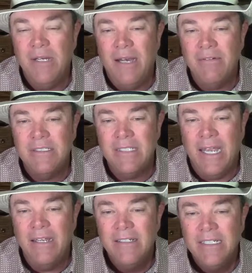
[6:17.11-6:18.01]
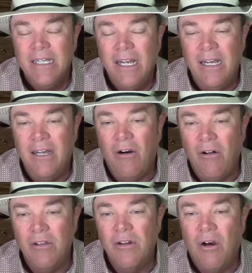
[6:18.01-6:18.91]
But I would say
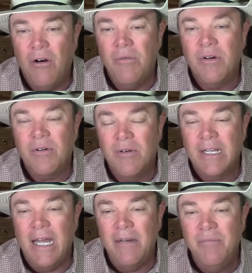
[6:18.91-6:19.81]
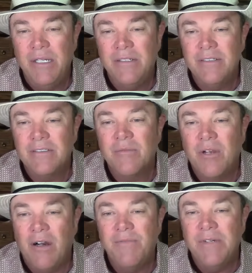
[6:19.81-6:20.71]
all in all, we're kind of building some
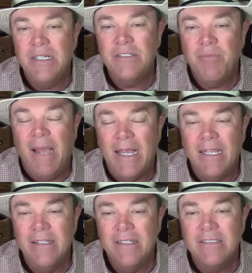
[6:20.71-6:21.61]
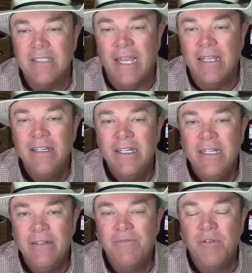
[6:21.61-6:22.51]
confidence back in this thing
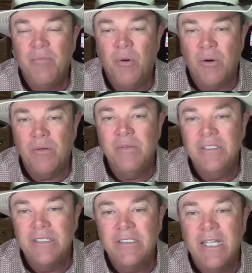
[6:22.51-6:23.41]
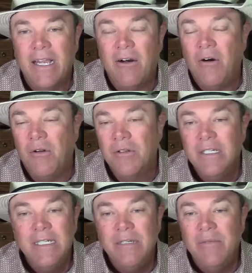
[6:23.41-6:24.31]
if the board would just take a
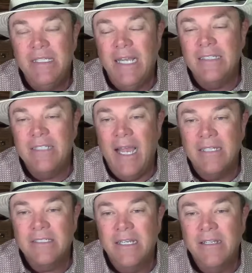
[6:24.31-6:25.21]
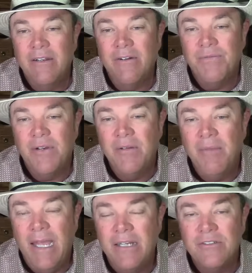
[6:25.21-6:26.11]
hold. But that's asking your fund
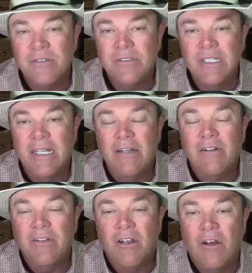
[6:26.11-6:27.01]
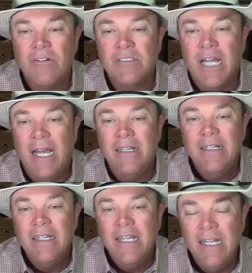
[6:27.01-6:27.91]
managers to get on the long
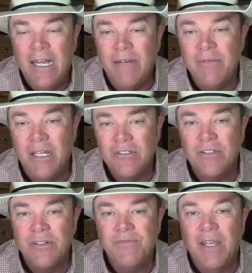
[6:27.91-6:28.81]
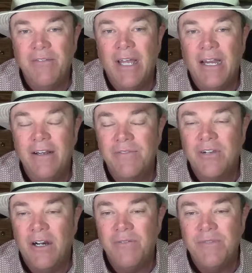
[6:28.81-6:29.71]
side, and I'm not sure if they've got enough
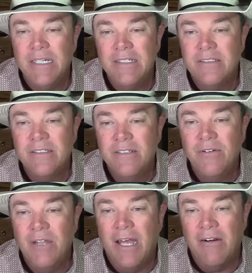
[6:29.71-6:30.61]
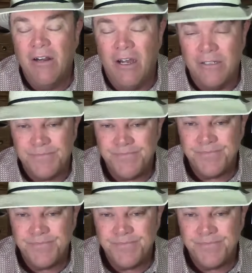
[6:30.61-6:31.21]
confidence to do that or not.